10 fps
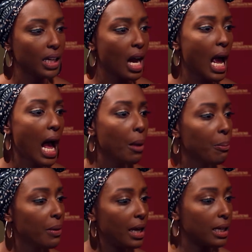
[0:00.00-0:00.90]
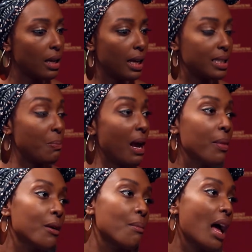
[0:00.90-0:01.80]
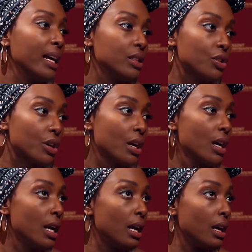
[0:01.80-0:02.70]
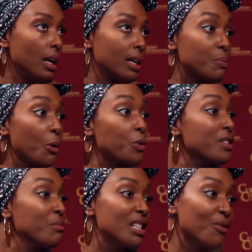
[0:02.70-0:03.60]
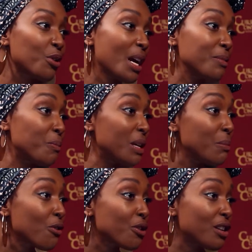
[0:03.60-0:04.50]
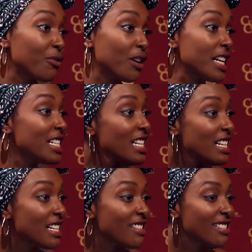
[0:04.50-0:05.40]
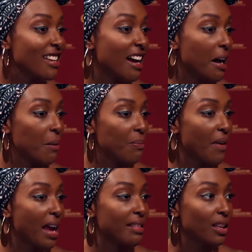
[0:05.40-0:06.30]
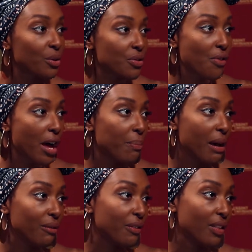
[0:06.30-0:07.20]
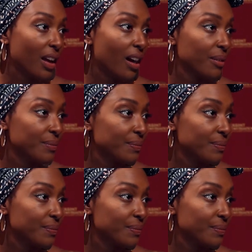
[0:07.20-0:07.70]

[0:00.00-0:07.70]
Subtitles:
kind of help expand their minds or expose them to different types of people or different ideas, I think there's a lot of benefit there.